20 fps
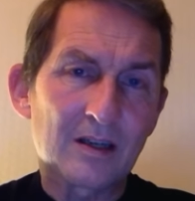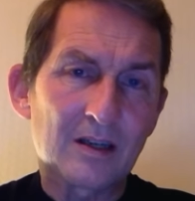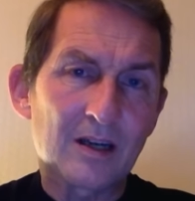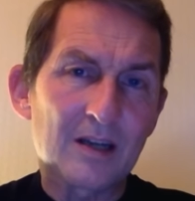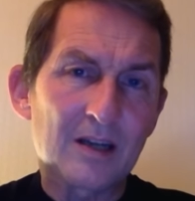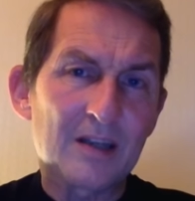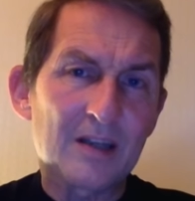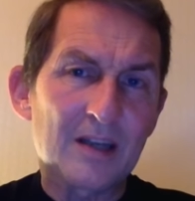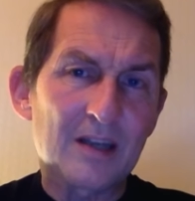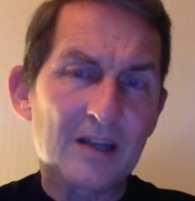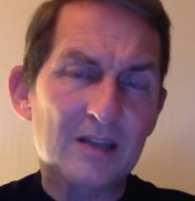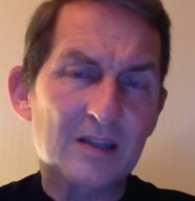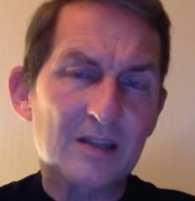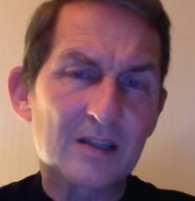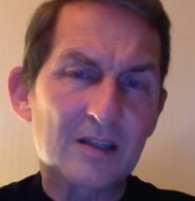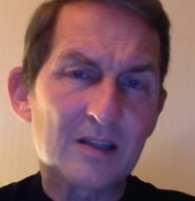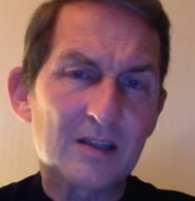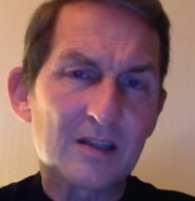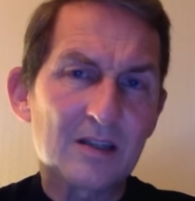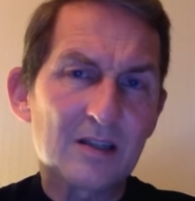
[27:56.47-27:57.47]
And yet,
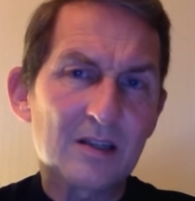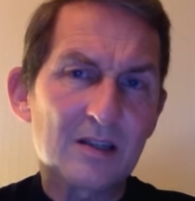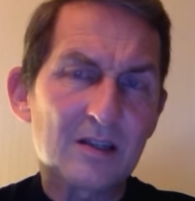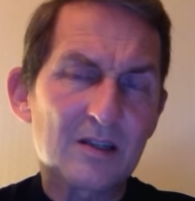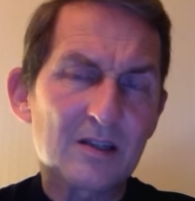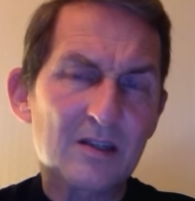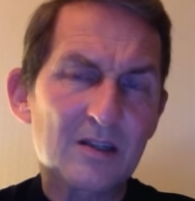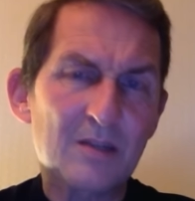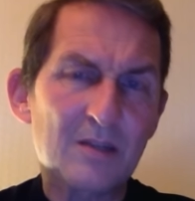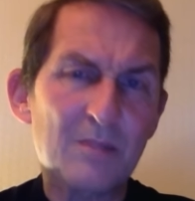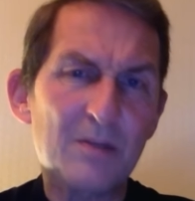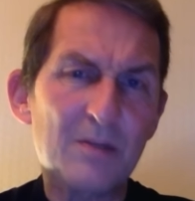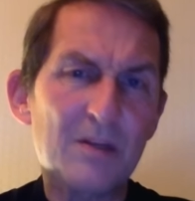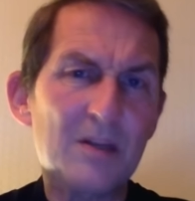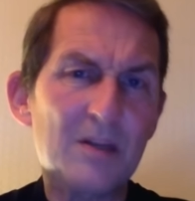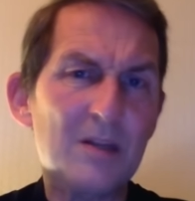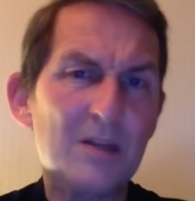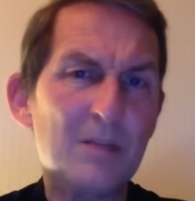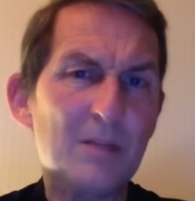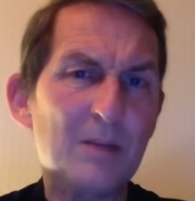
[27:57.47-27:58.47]
somebody
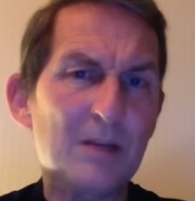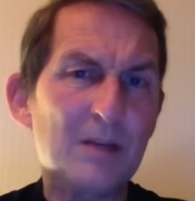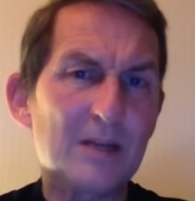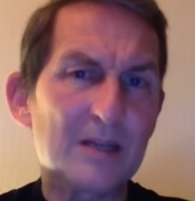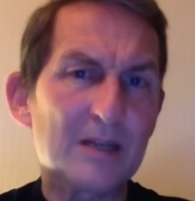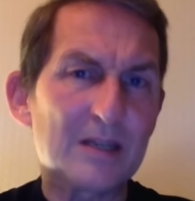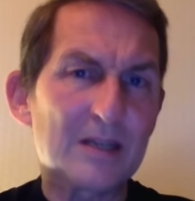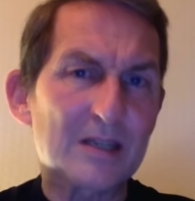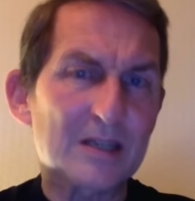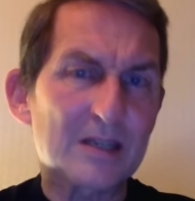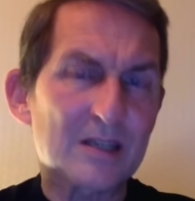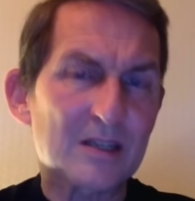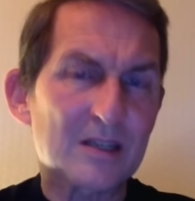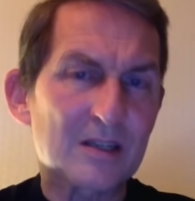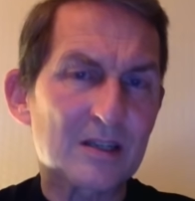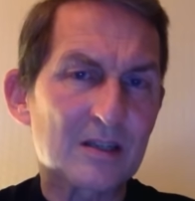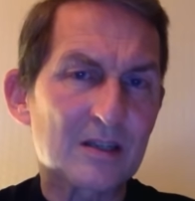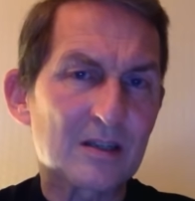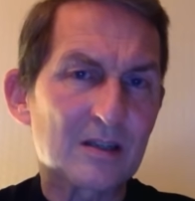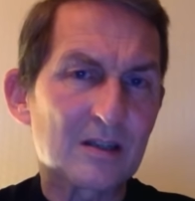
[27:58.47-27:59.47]
in the police,
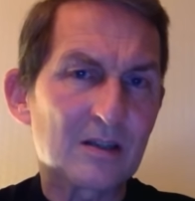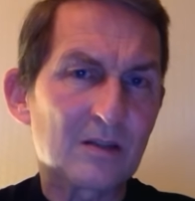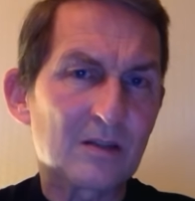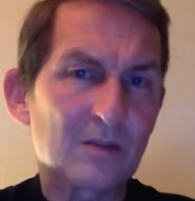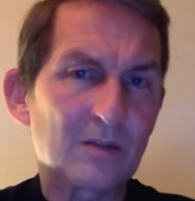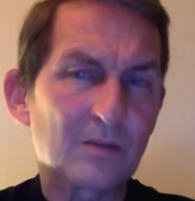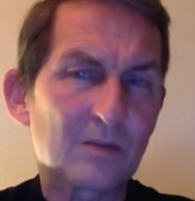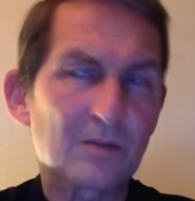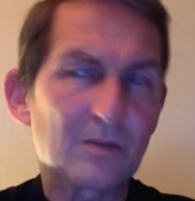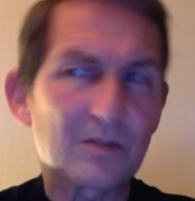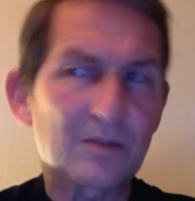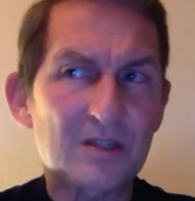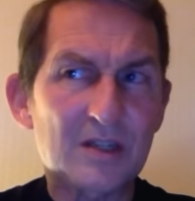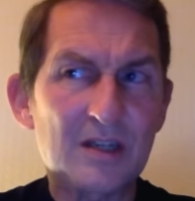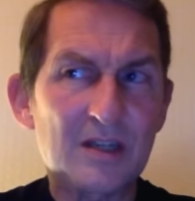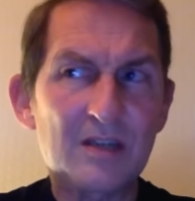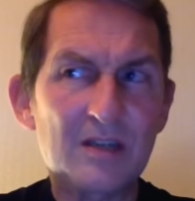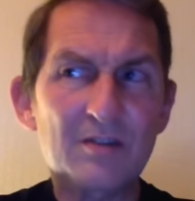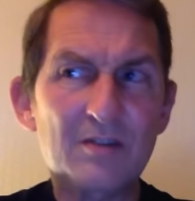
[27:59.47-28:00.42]
or the scene of